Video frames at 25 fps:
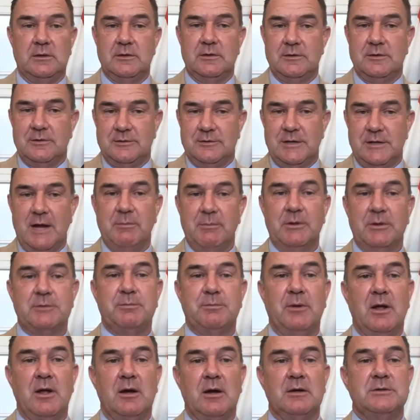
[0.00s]
Shameless
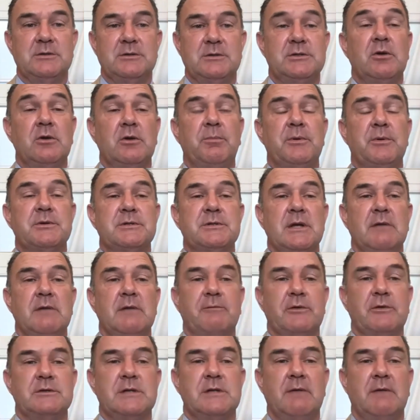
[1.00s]
plug, 0%
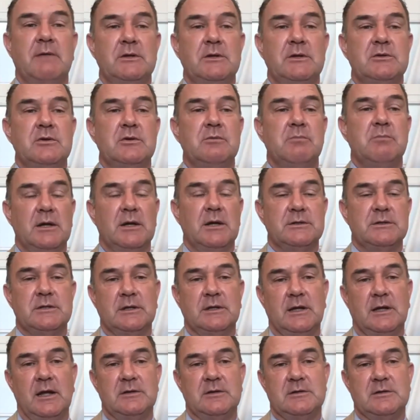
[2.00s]
for 72 months in
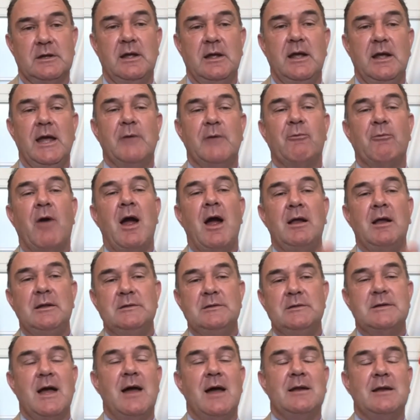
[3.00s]
case it, and Riley's
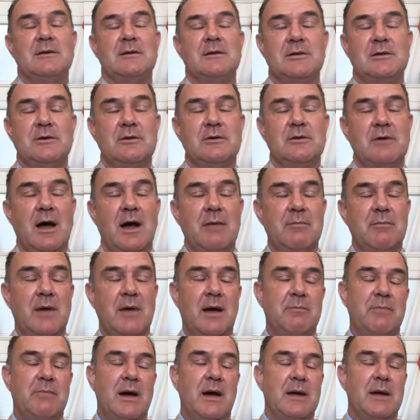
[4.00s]
got it too.
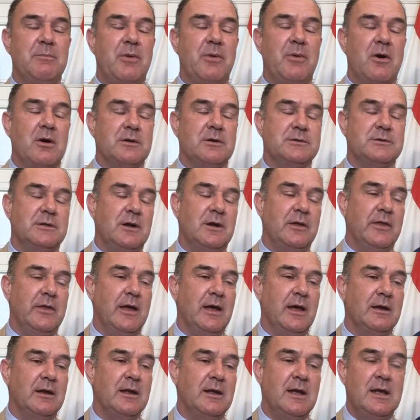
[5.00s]
I'm bipartisan on
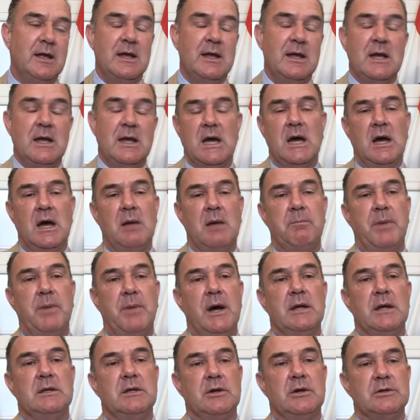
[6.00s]
that.
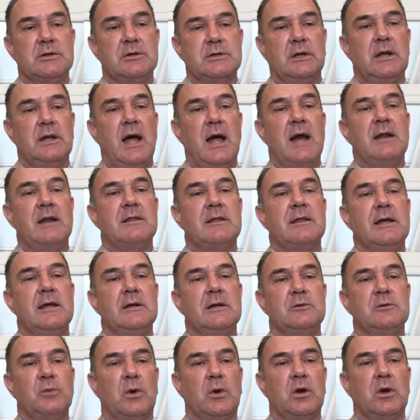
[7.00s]
But there's a lot of things
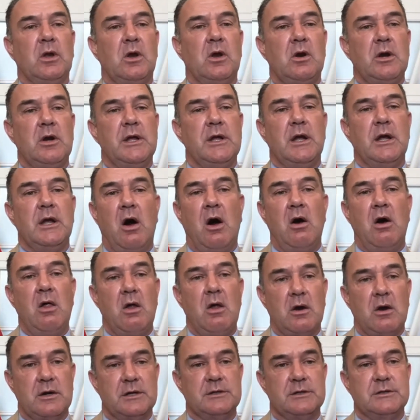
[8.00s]
we're learning, all
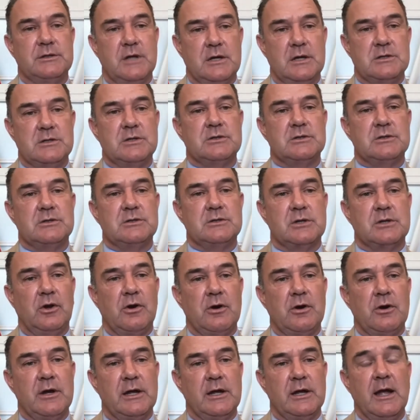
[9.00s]
organizations are
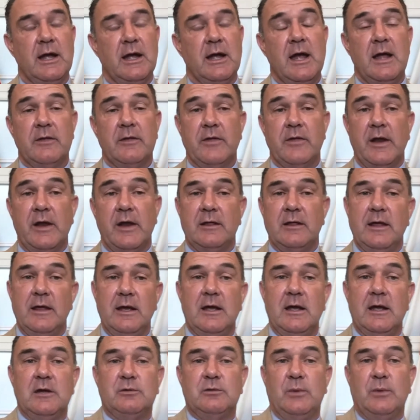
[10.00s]
learning, but I think
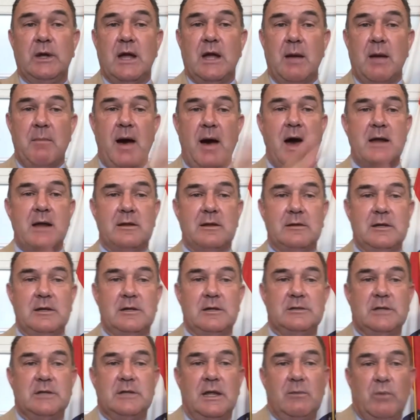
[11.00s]
as we come out of
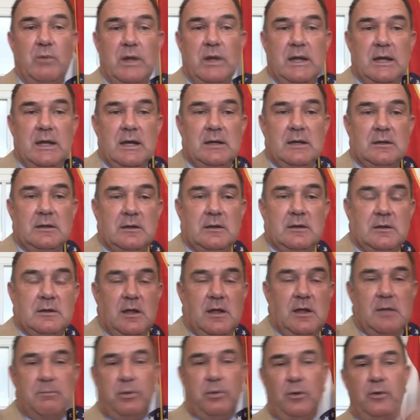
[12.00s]
this and we get
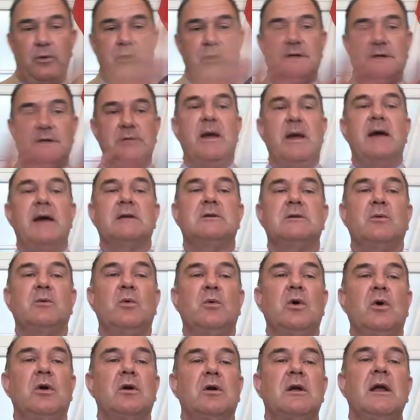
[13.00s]
employees back to
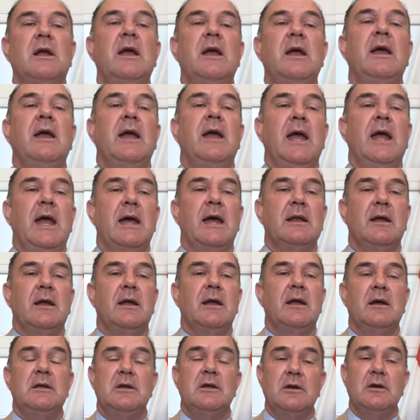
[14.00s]
work, and a
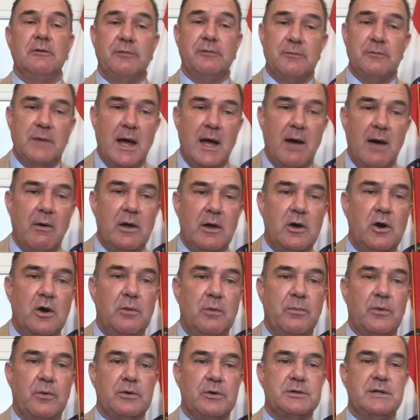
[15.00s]
year from now, I hope
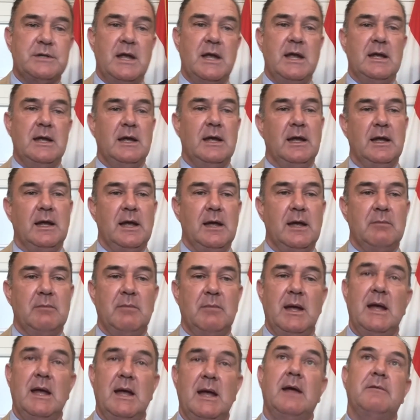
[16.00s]
we're saying again,
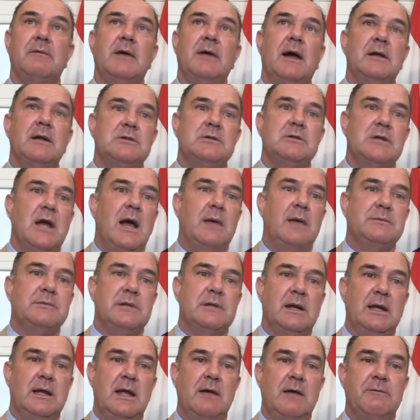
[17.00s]
man, I've got jobs and I
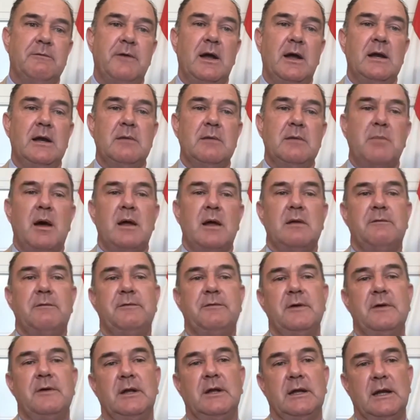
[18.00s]
can't find anybody to
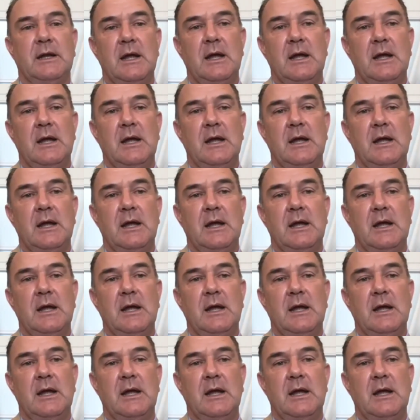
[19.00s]
fill it.